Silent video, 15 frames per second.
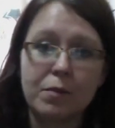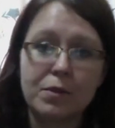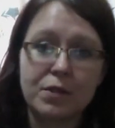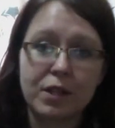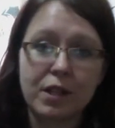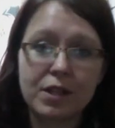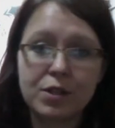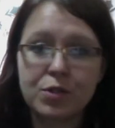
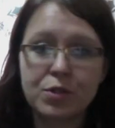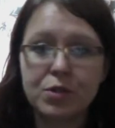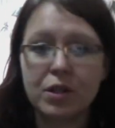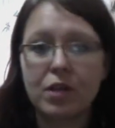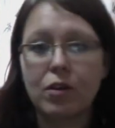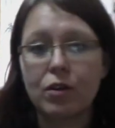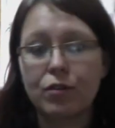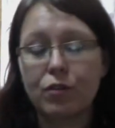music
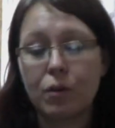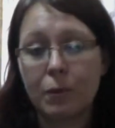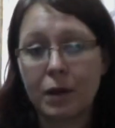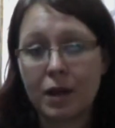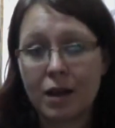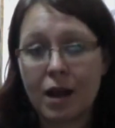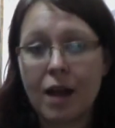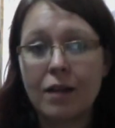history or form
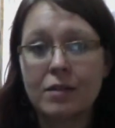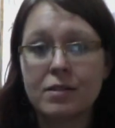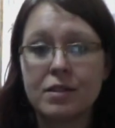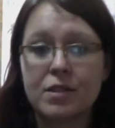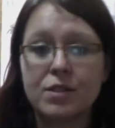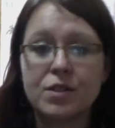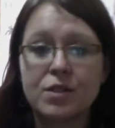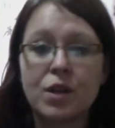and
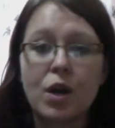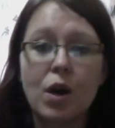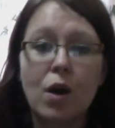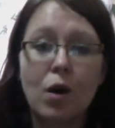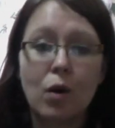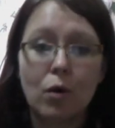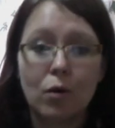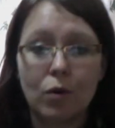analysis,
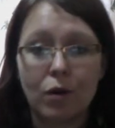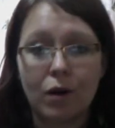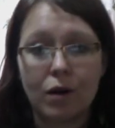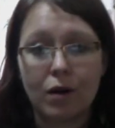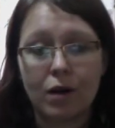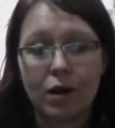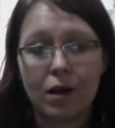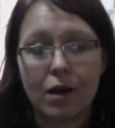
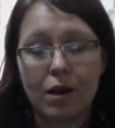or